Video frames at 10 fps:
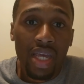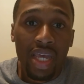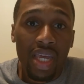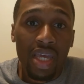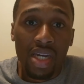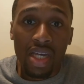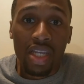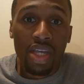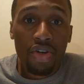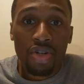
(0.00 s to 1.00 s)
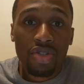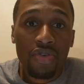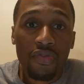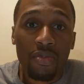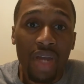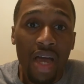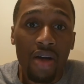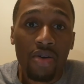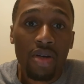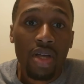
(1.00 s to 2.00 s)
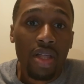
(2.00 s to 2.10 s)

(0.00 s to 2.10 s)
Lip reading: And a year or two from now,